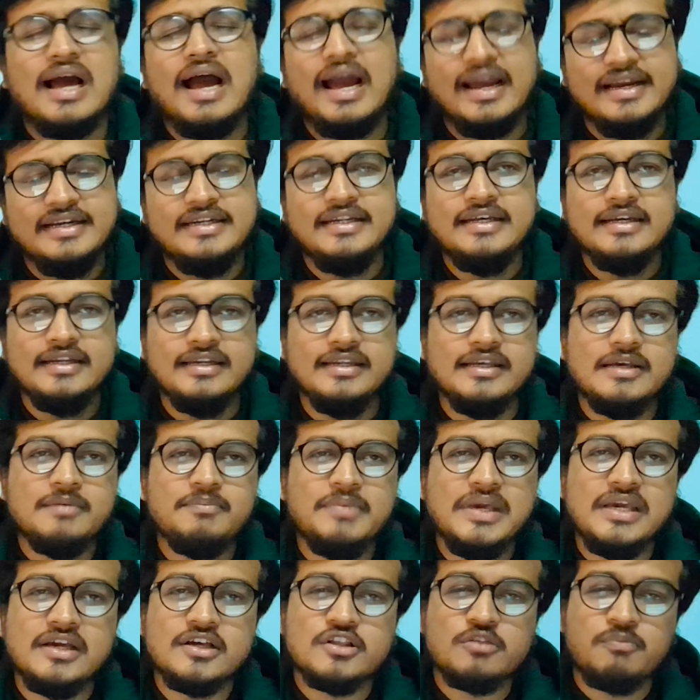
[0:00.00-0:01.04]
ideally
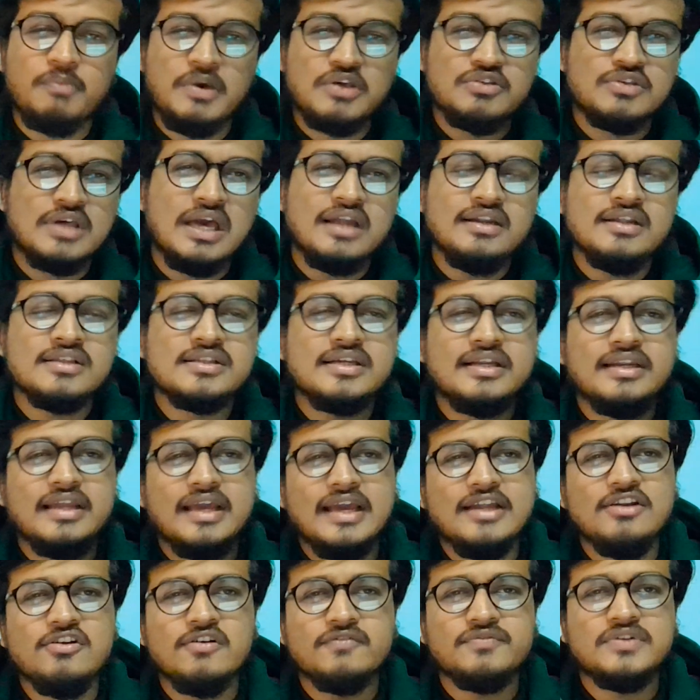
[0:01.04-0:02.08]
being a specialist in
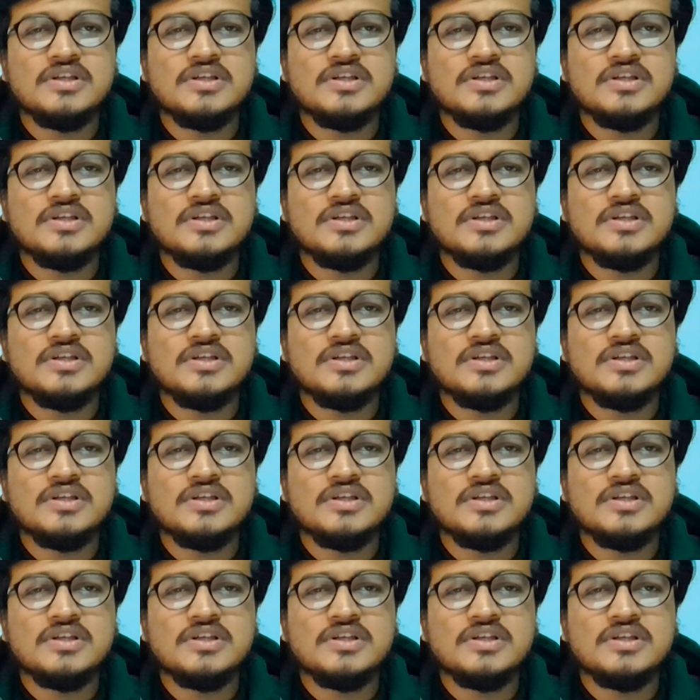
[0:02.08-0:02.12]
any of